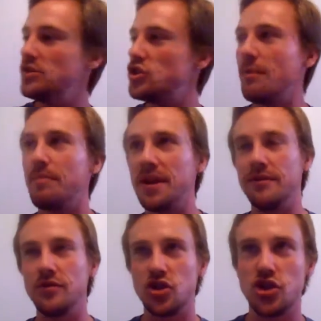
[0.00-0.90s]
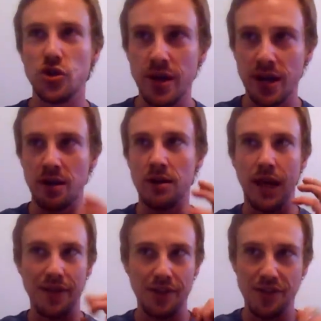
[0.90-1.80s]
jumping, the shooting,
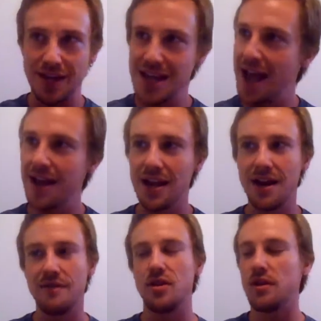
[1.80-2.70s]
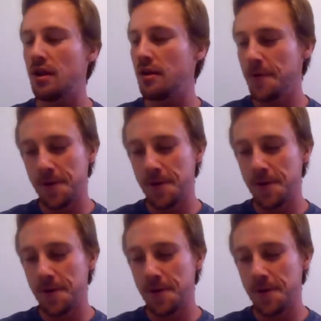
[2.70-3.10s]
and then the attacking and everything.